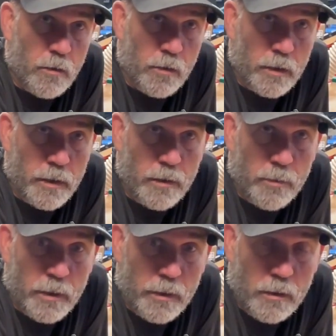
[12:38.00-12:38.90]
hardly
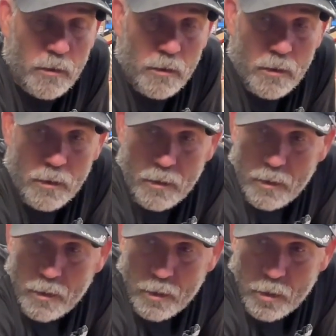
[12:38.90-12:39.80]
anybody
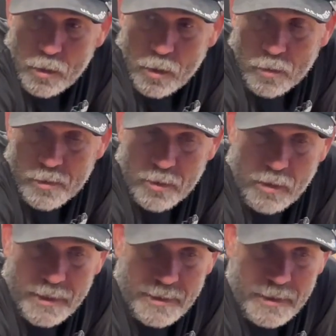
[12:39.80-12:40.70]
calls their
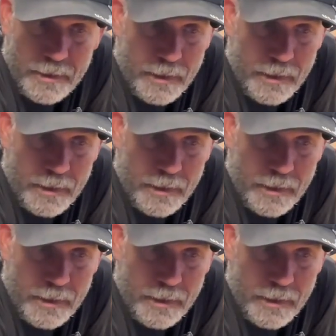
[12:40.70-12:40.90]
IT